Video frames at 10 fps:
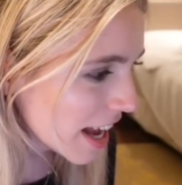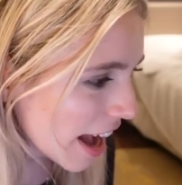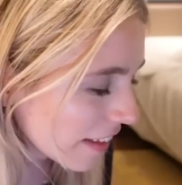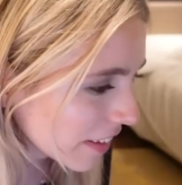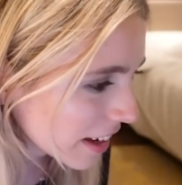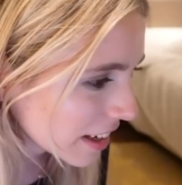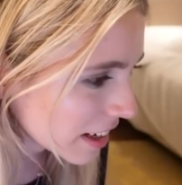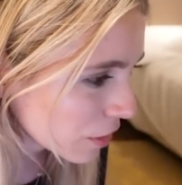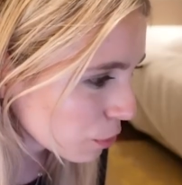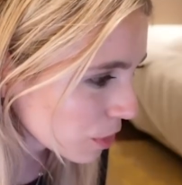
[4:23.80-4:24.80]
And then
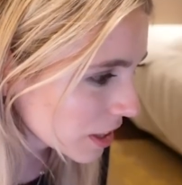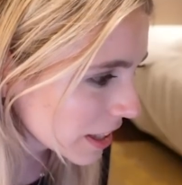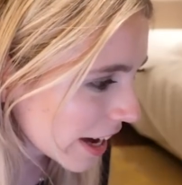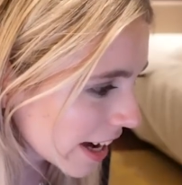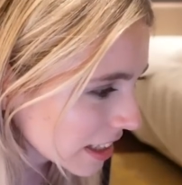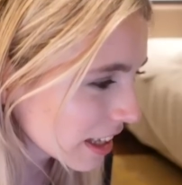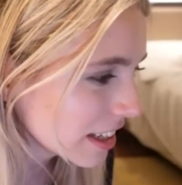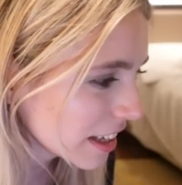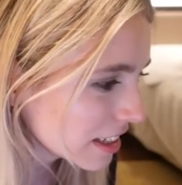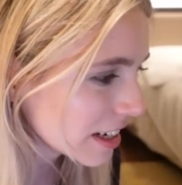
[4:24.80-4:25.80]
rook e8. And
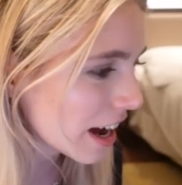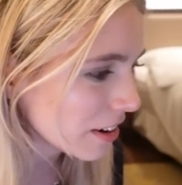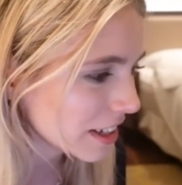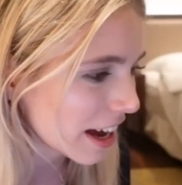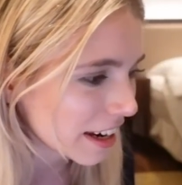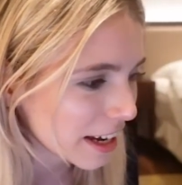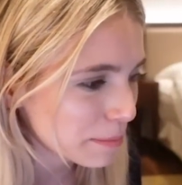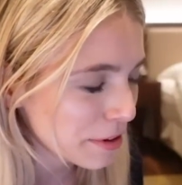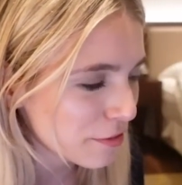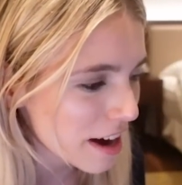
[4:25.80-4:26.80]
then now, yeah, knight
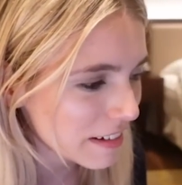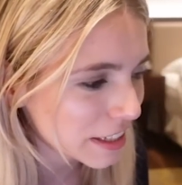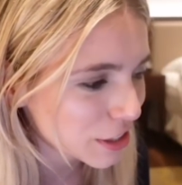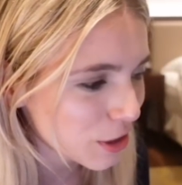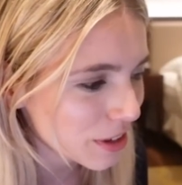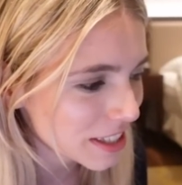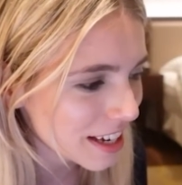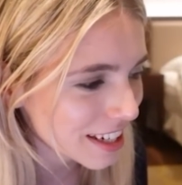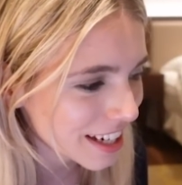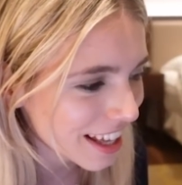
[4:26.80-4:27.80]
b5. Like there's always the
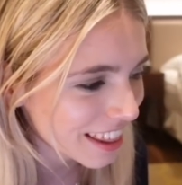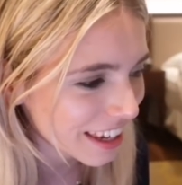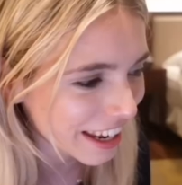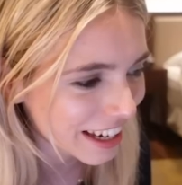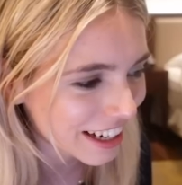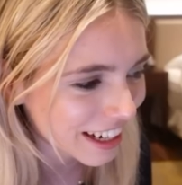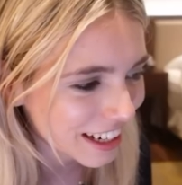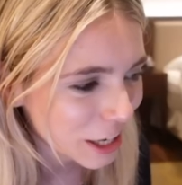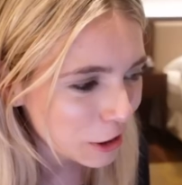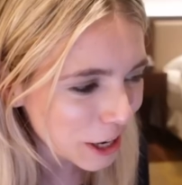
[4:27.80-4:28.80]
idea that like
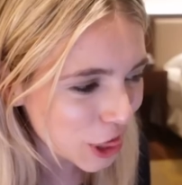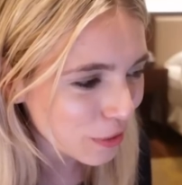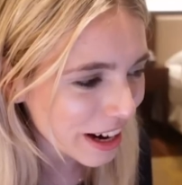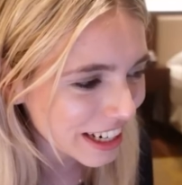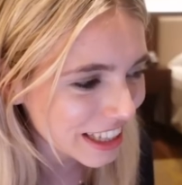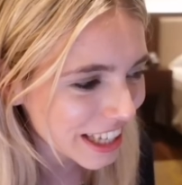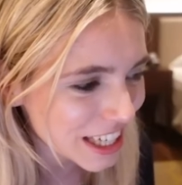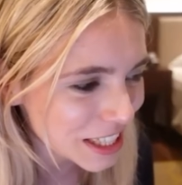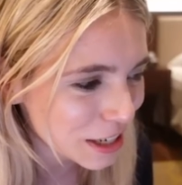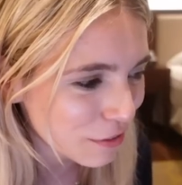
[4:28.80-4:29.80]
we're threatening
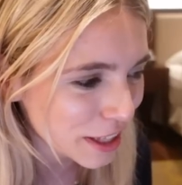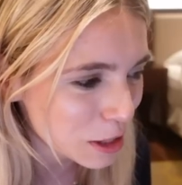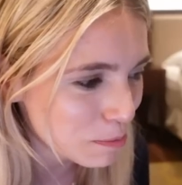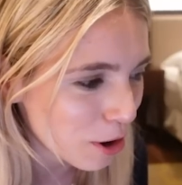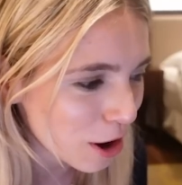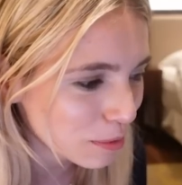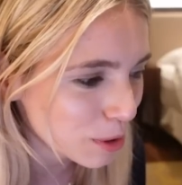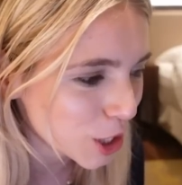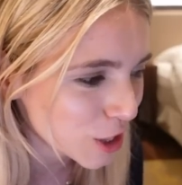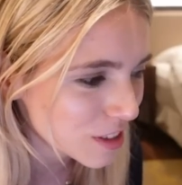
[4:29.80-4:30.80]
this, and if like the pawn
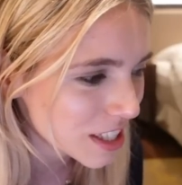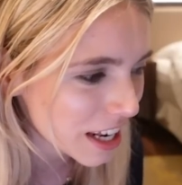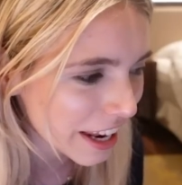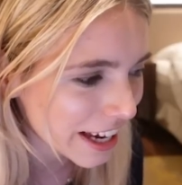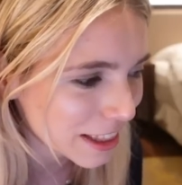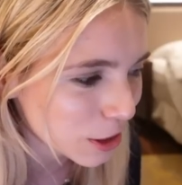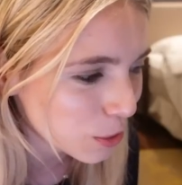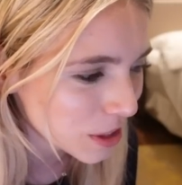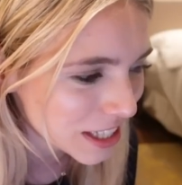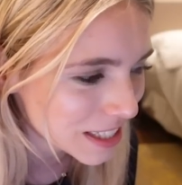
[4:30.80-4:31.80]
moves, then like the
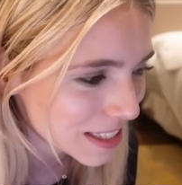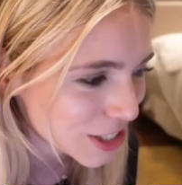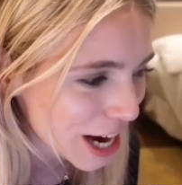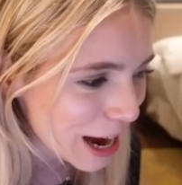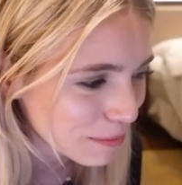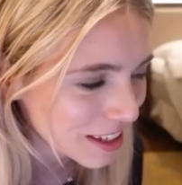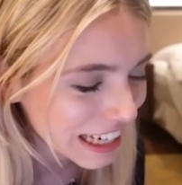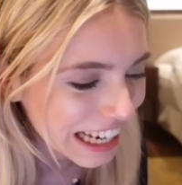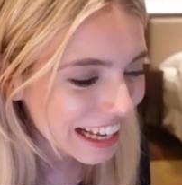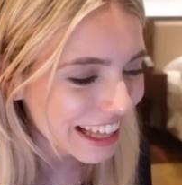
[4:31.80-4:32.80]
queen is trapped.
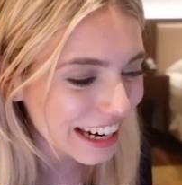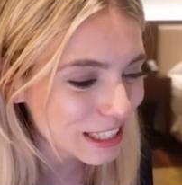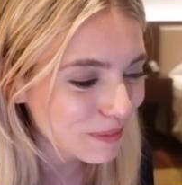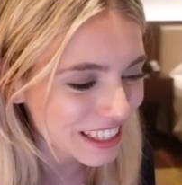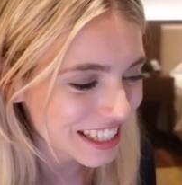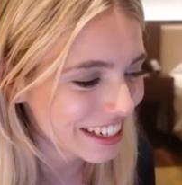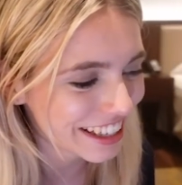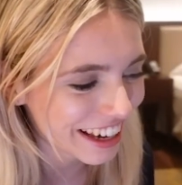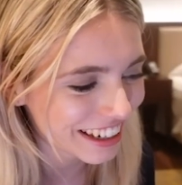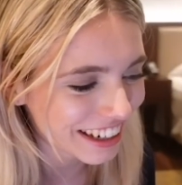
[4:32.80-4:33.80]
That is basically
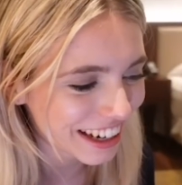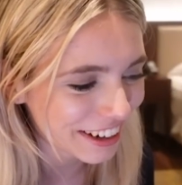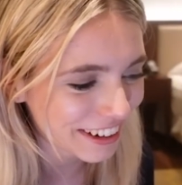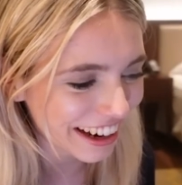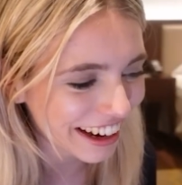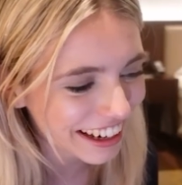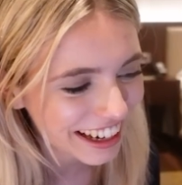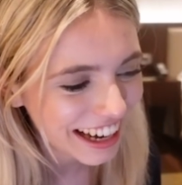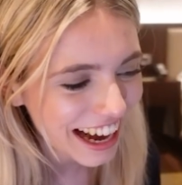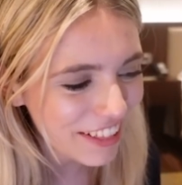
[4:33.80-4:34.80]
the idea, okay?
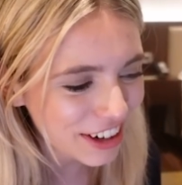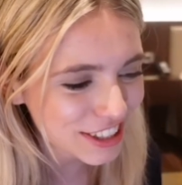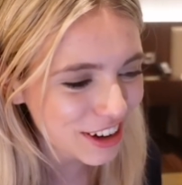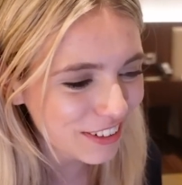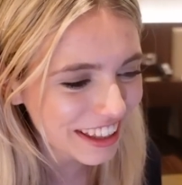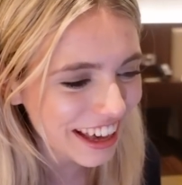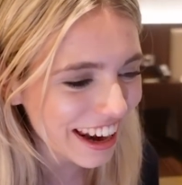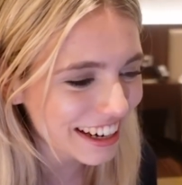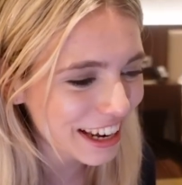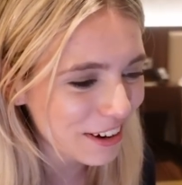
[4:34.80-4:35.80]
And there's only
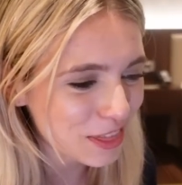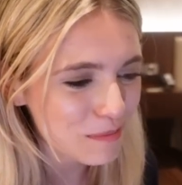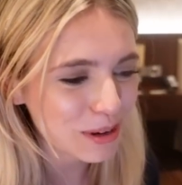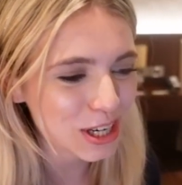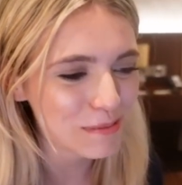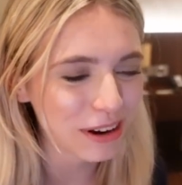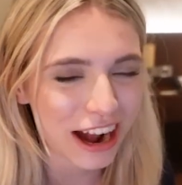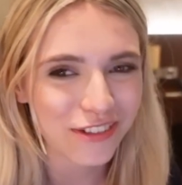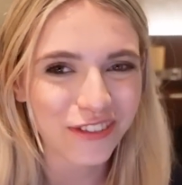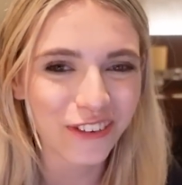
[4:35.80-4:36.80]
that idea with the bishop on
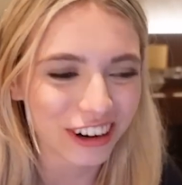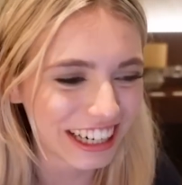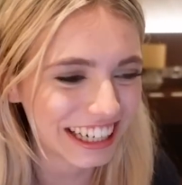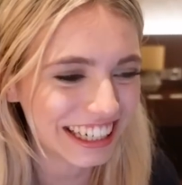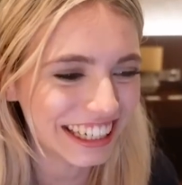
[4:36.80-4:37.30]
f4.